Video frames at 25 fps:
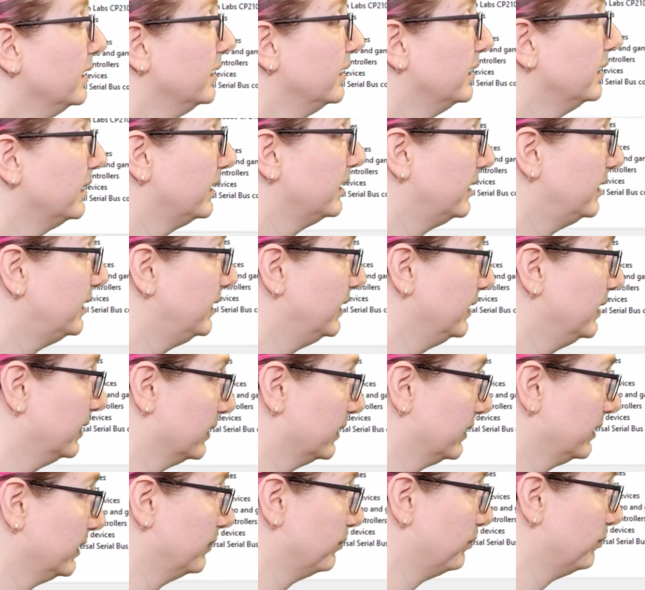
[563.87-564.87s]

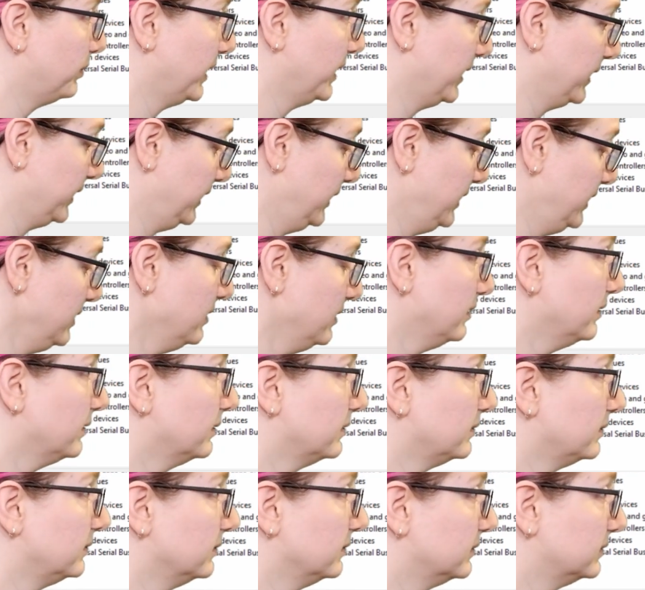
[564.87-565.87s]
here in PuTTY,
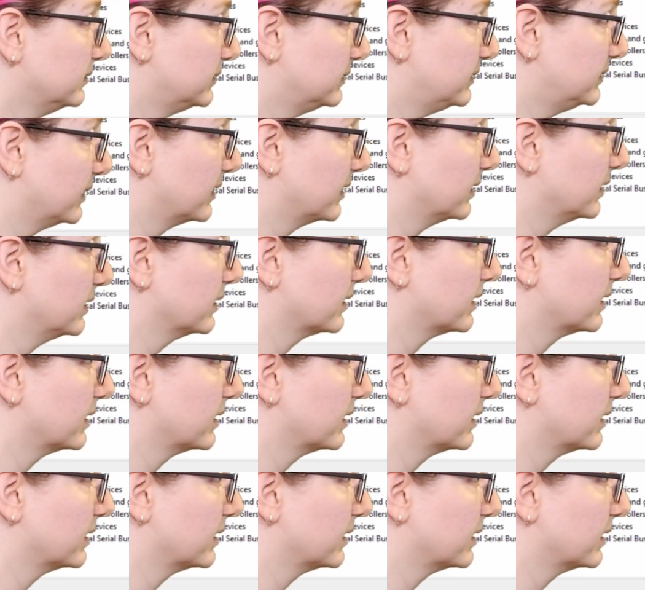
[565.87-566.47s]
take a look